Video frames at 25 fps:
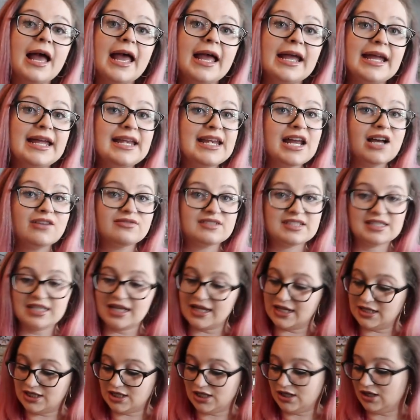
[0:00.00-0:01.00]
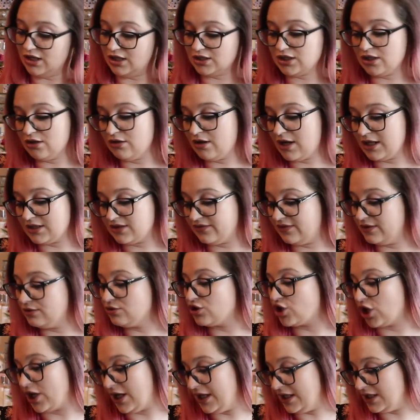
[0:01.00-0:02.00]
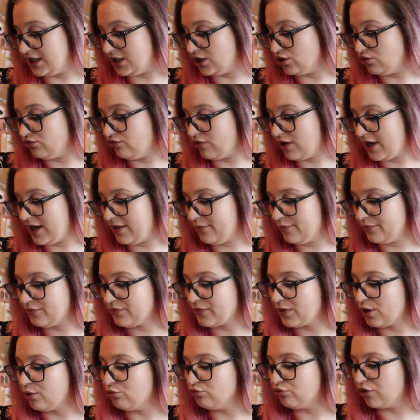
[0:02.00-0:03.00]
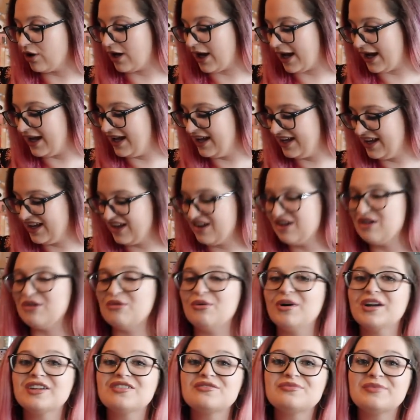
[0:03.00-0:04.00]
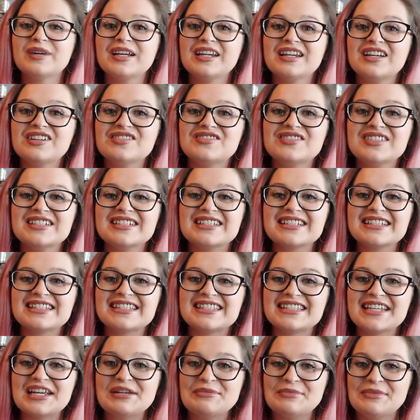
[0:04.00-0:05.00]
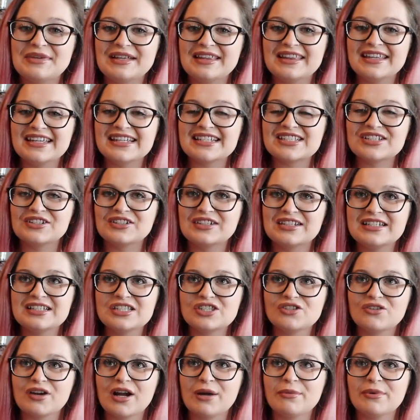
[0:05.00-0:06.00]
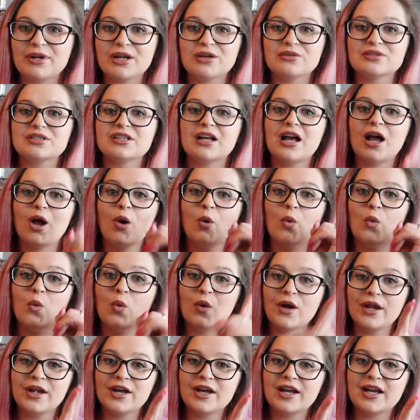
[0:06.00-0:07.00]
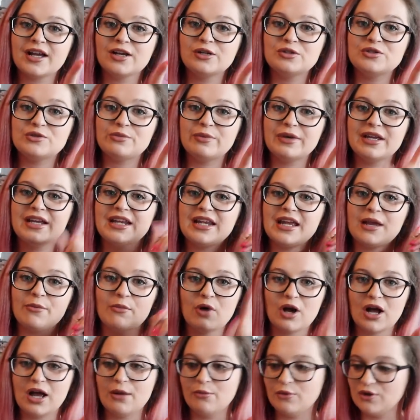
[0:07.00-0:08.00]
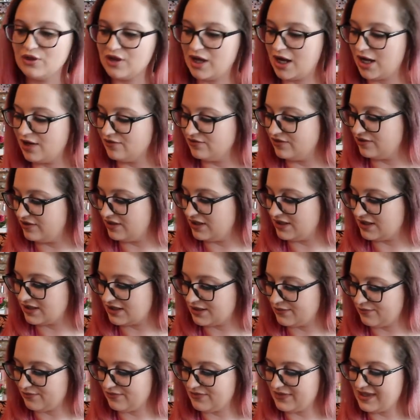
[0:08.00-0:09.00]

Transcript: Enough said. I don't like to feel cheated, all right? Right, one of my lovelies sent me this on Instagram and I was like, when I go to B&M, I'm on the hunt for this.